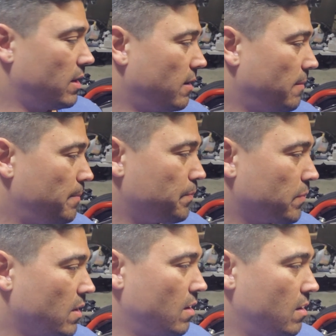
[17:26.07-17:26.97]

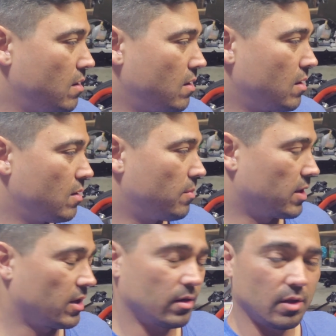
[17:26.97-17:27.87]

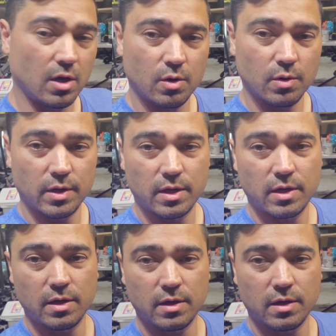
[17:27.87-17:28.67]
But under load,